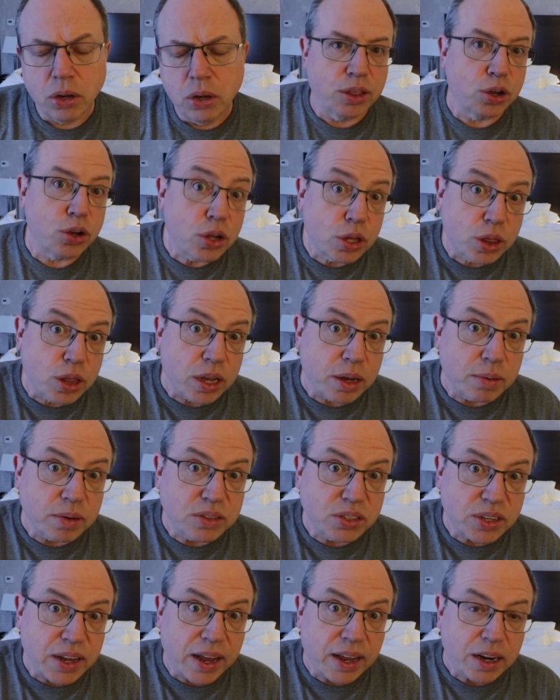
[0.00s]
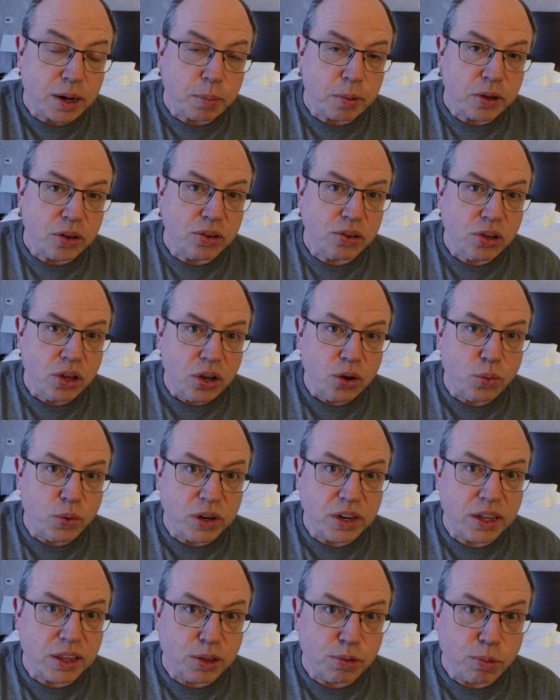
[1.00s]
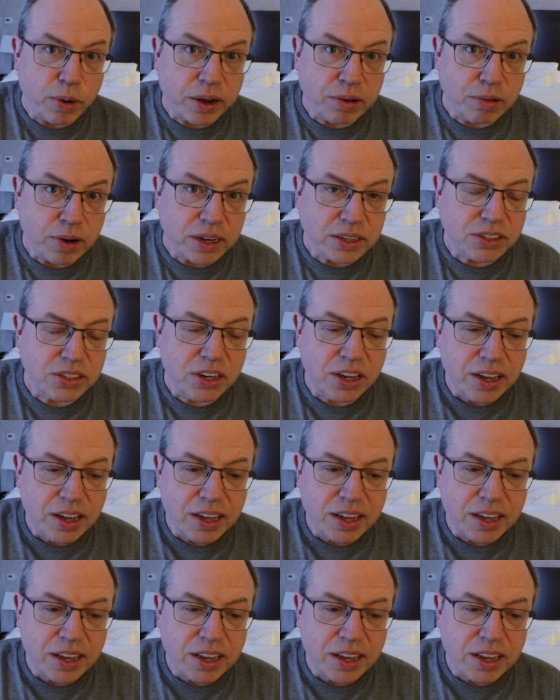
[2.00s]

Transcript: The good thing about stand-up is, when you get the ring rust,